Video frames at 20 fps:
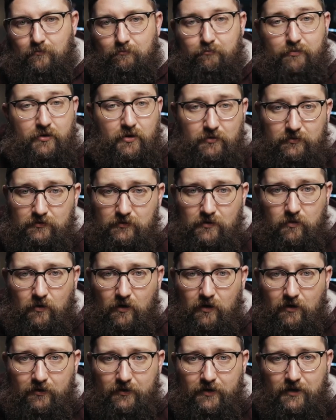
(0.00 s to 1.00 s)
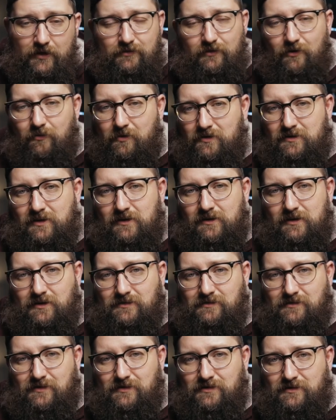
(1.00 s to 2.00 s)
build quality, knowing that
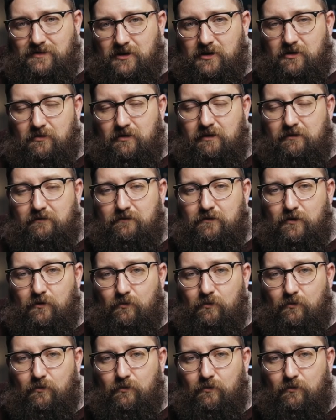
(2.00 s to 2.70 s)
thing's gonna stick around for